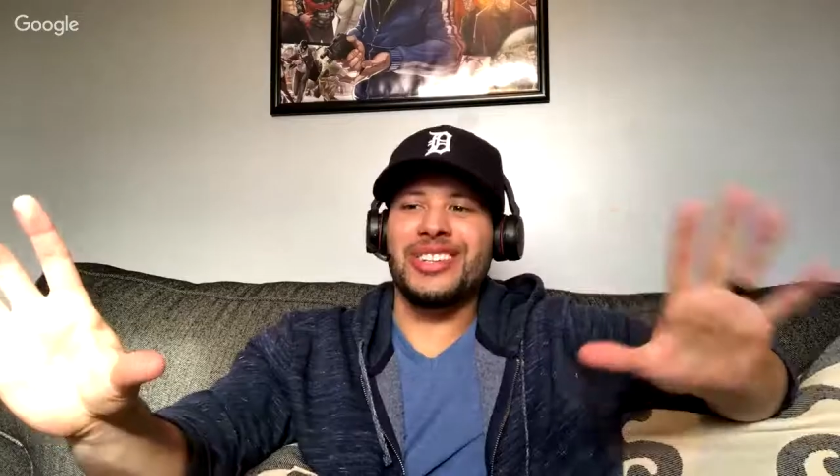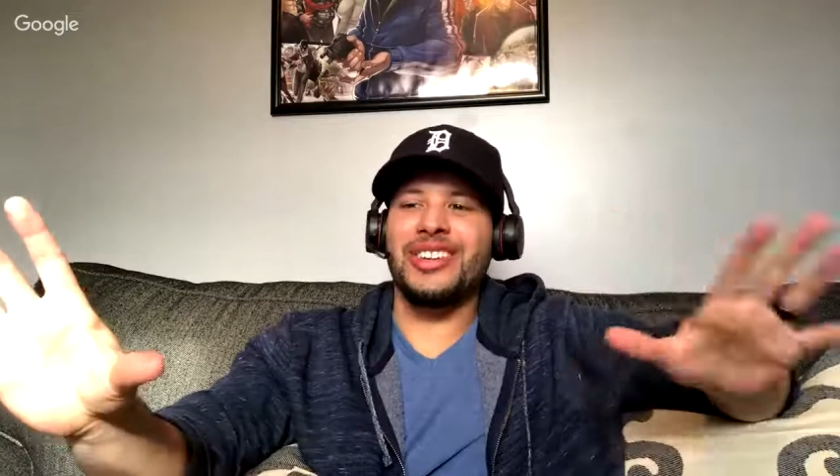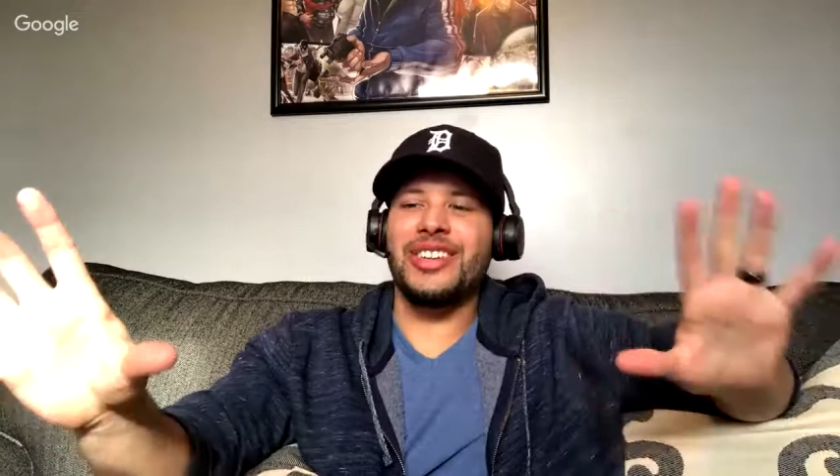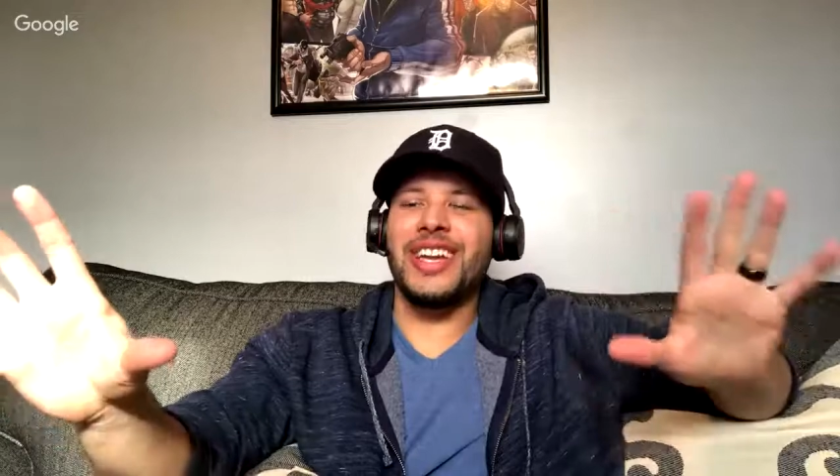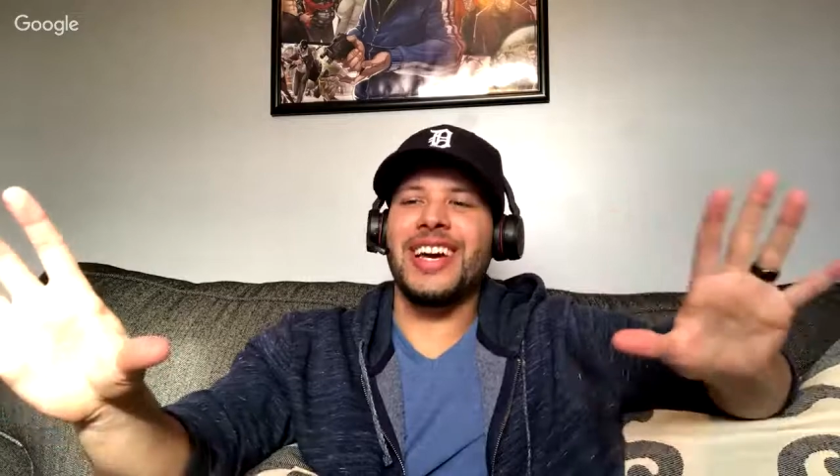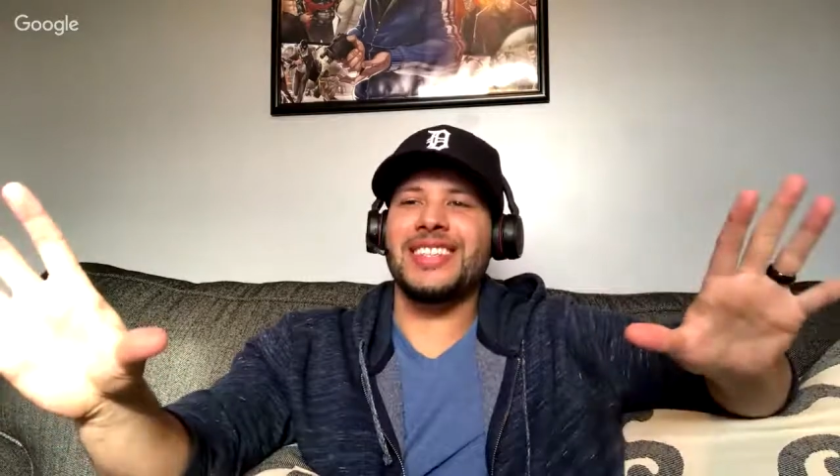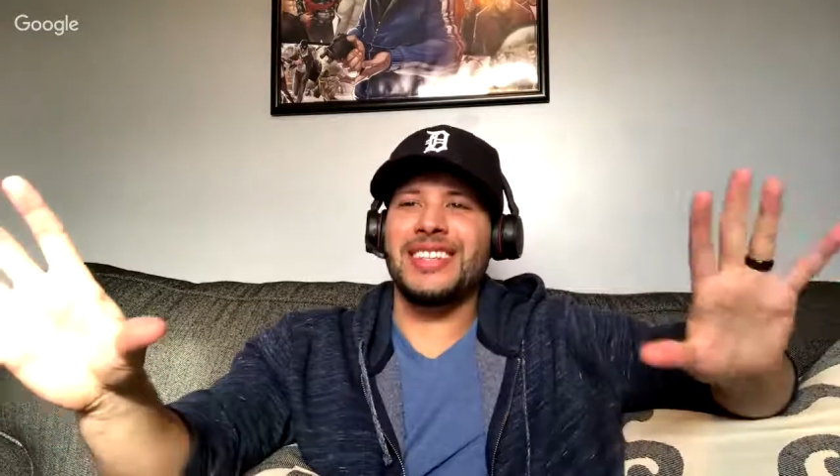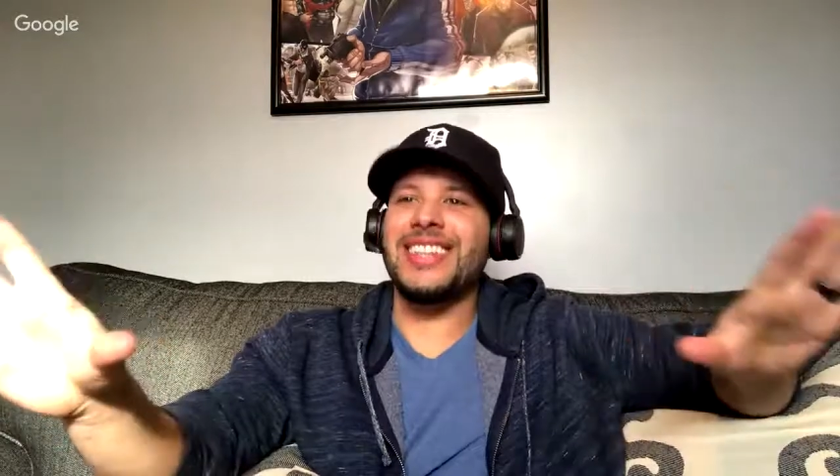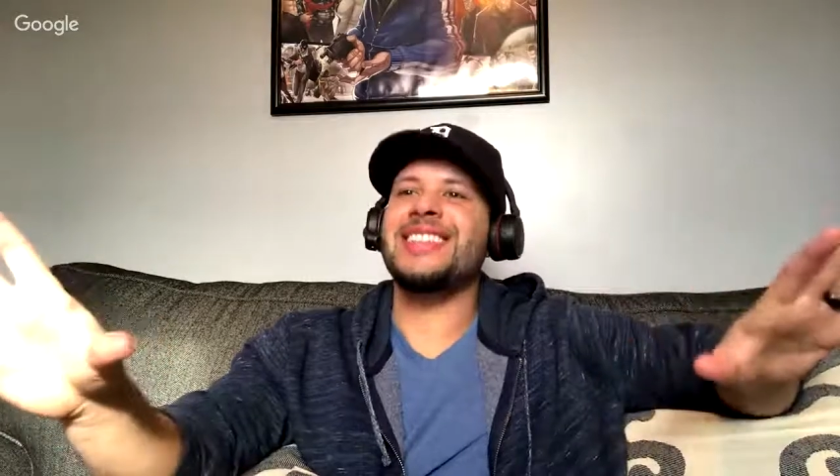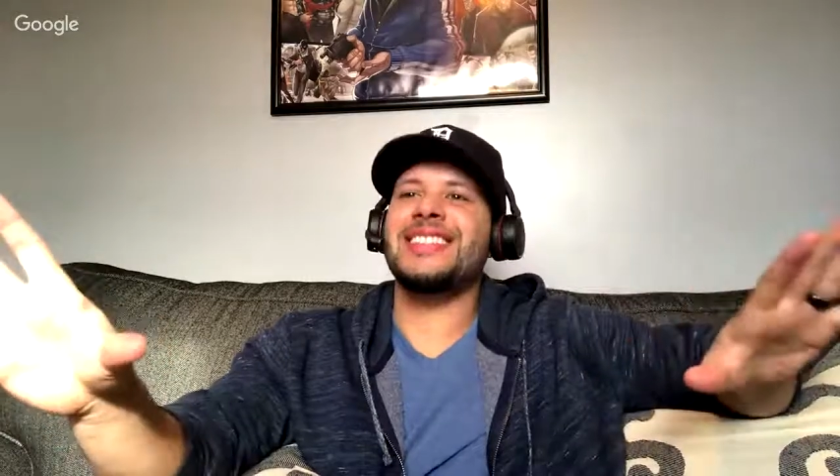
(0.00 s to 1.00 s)
sure you guys are
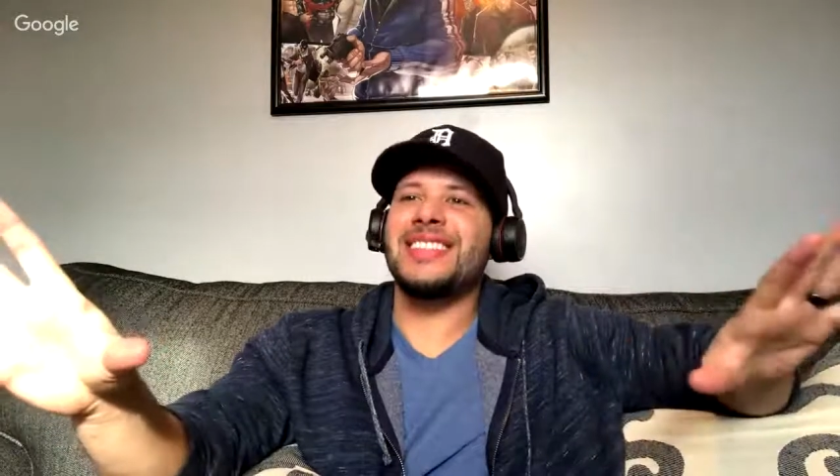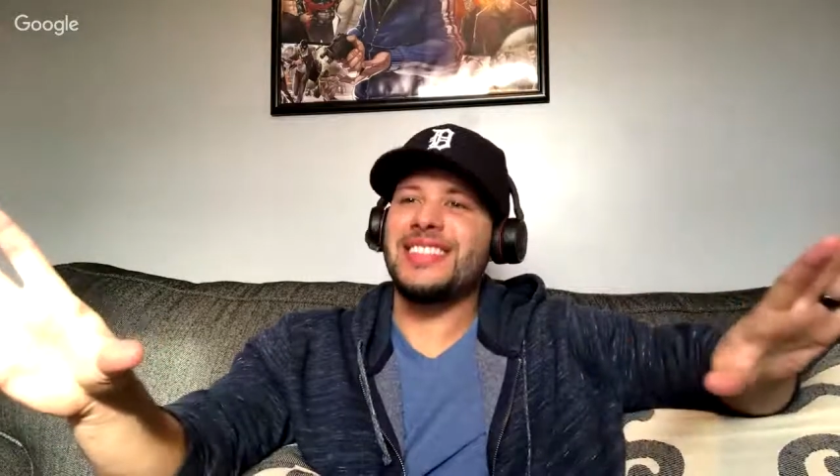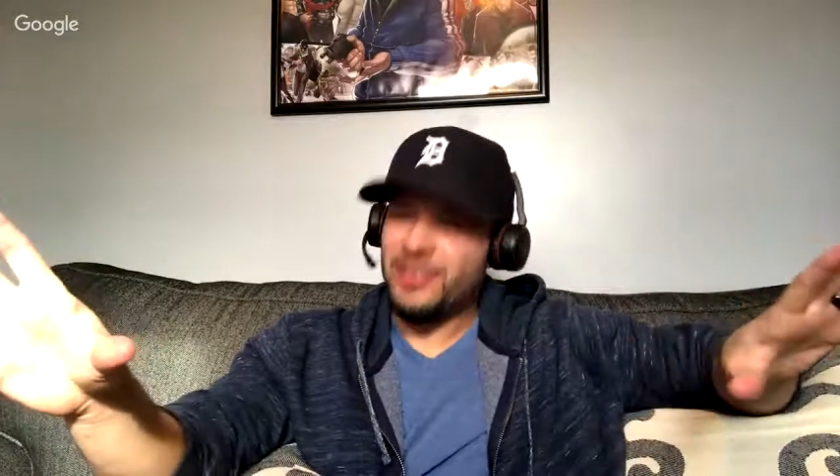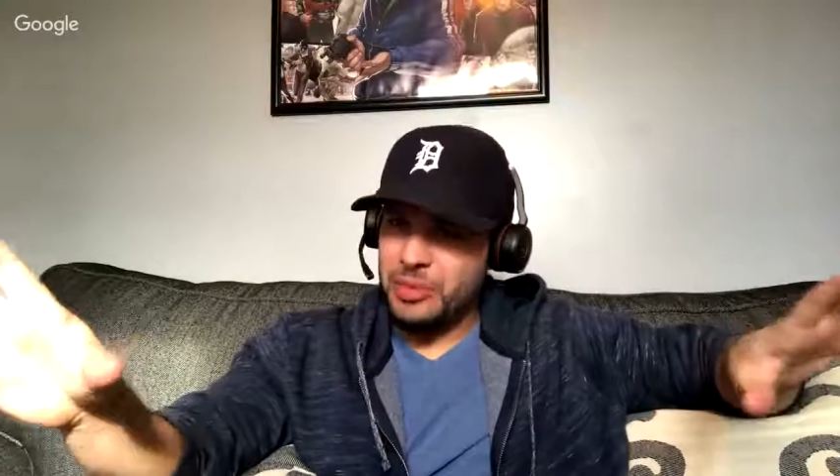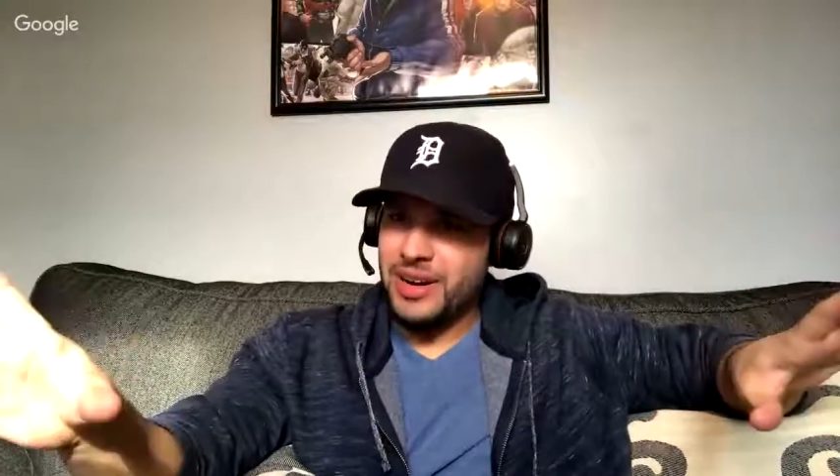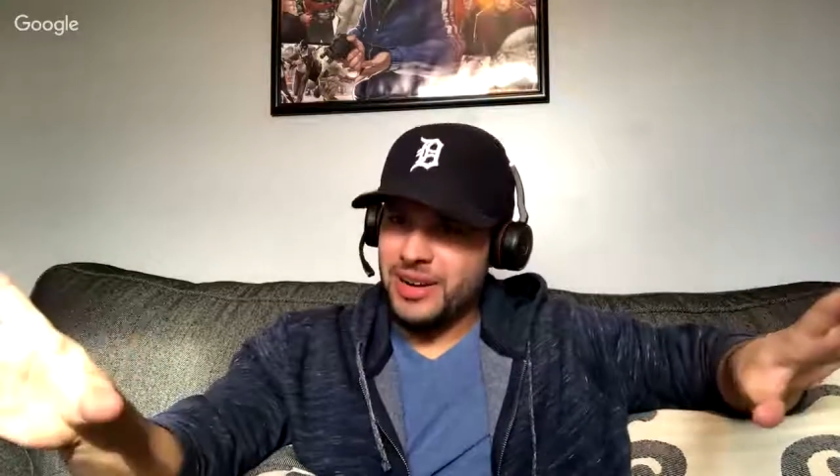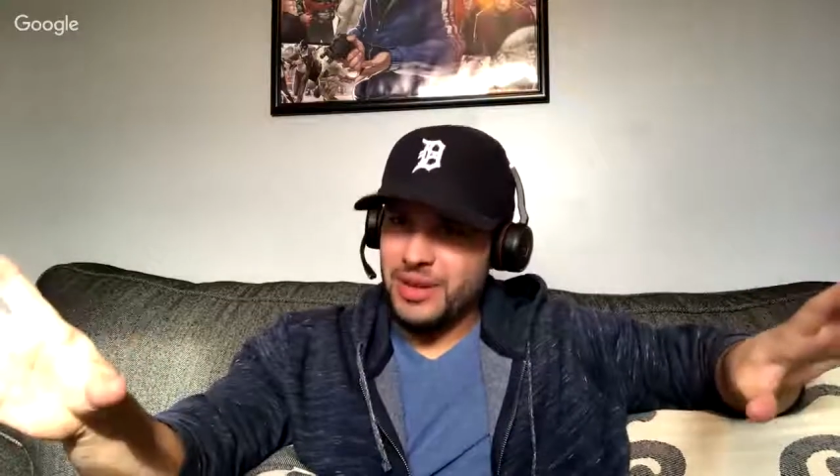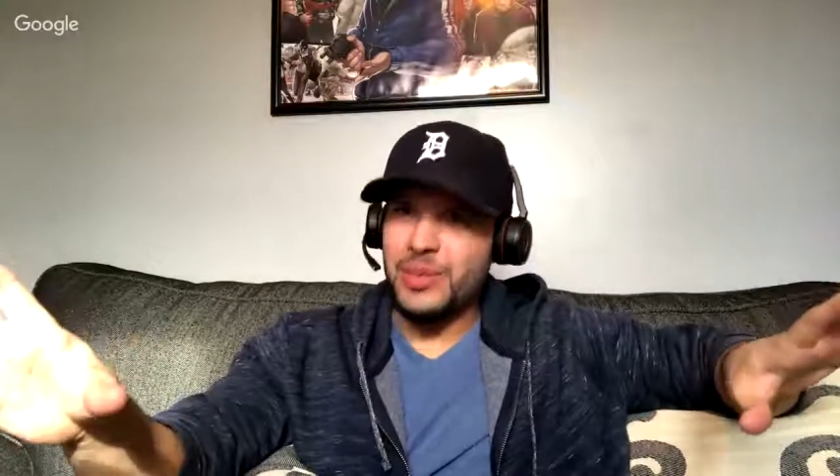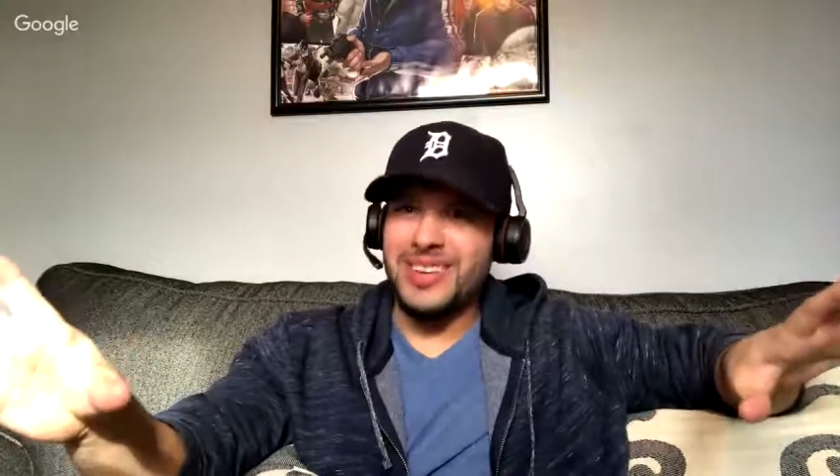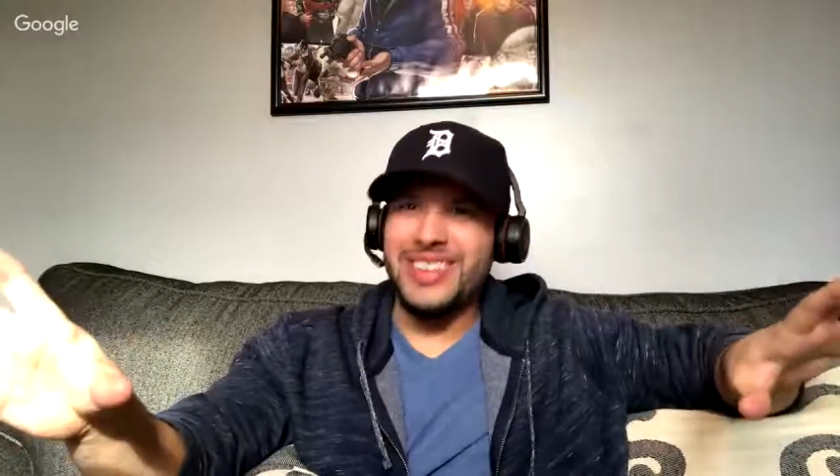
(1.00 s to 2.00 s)
easy on my
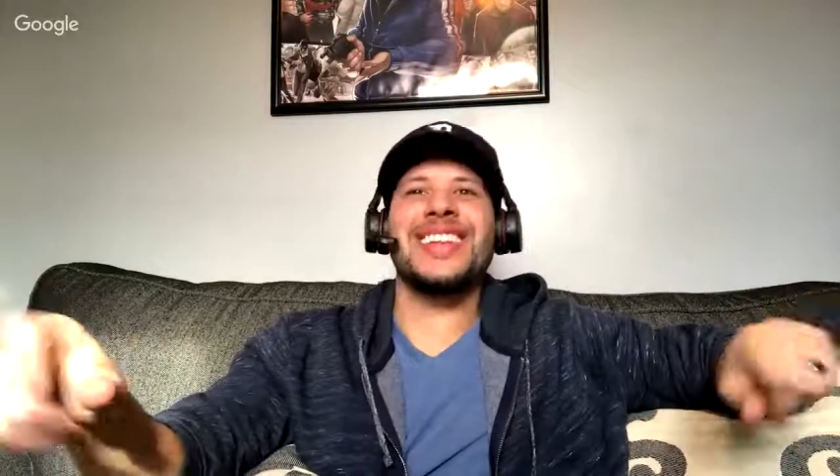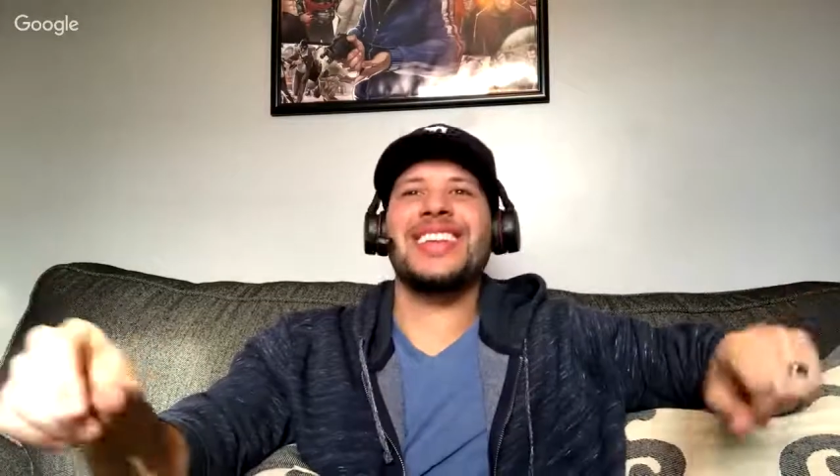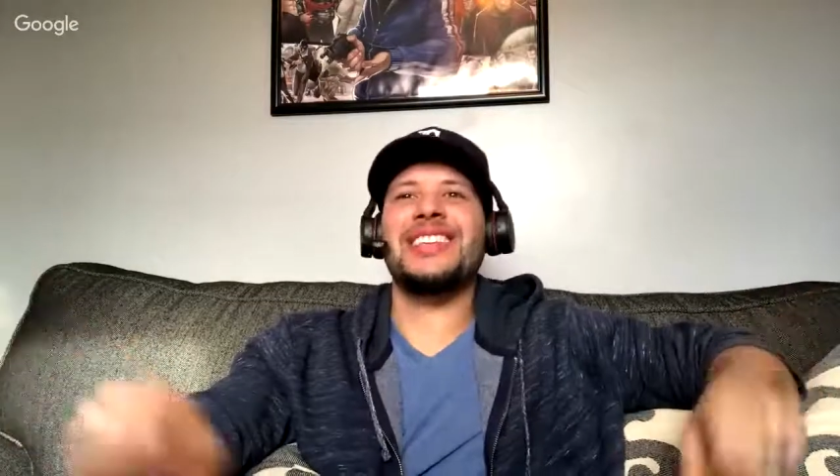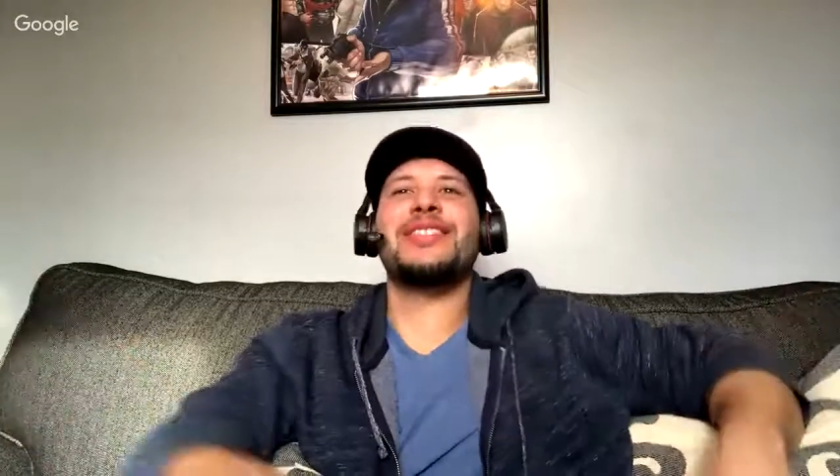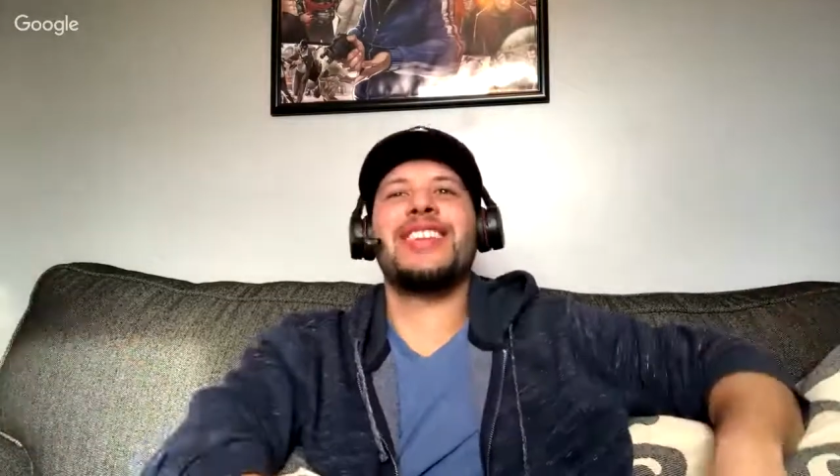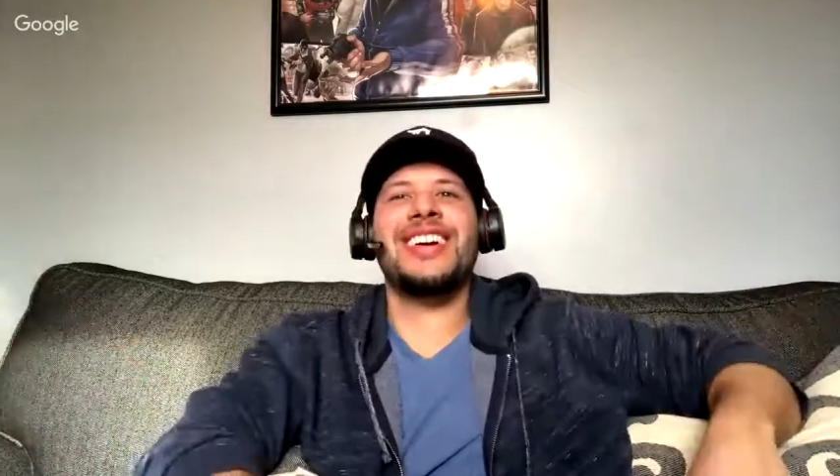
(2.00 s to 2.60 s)
artwork. Thank you. All